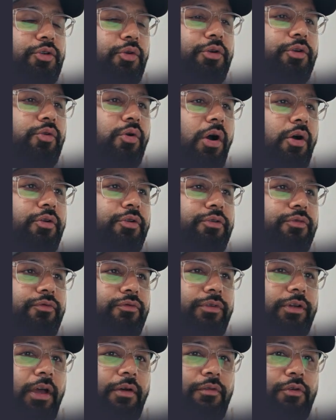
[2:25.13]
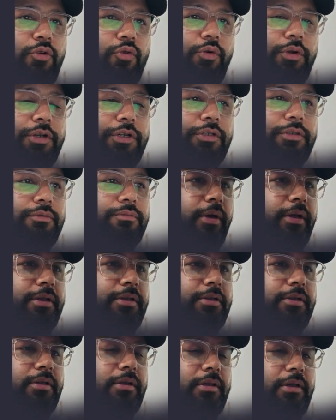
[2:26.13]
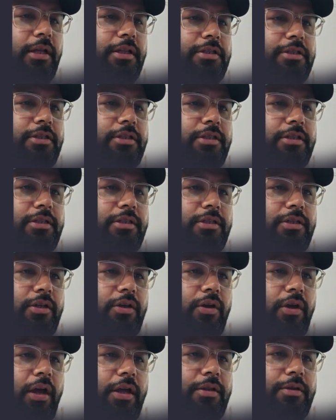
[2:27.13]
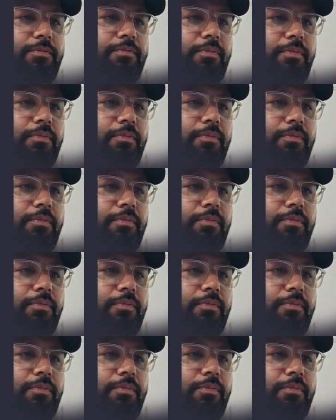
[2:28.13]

show you how we have to do it. Right, let's get